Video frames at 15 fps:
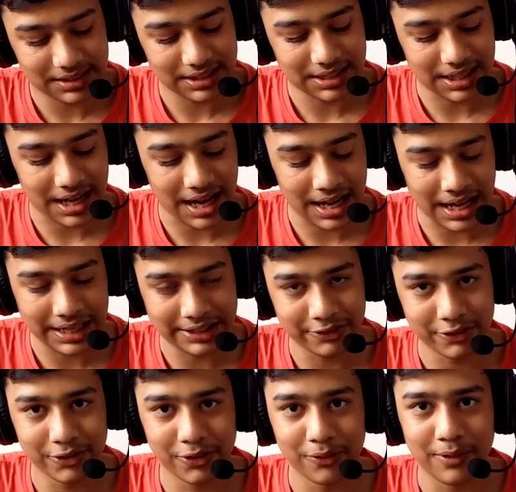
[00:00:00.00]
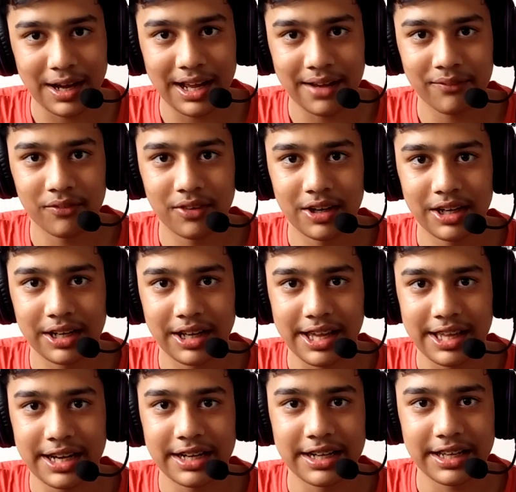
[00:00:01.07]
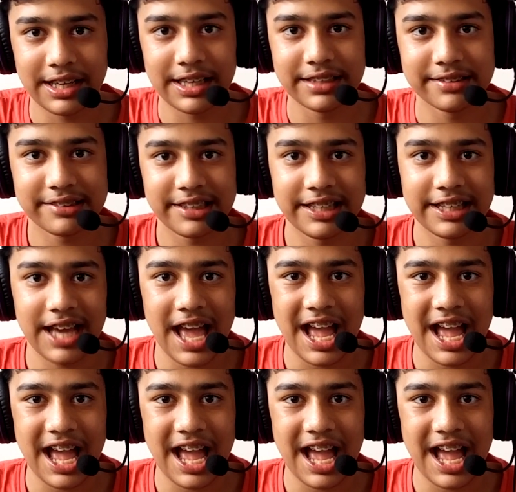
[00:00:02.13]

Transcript: I don't know why I'm again and again saying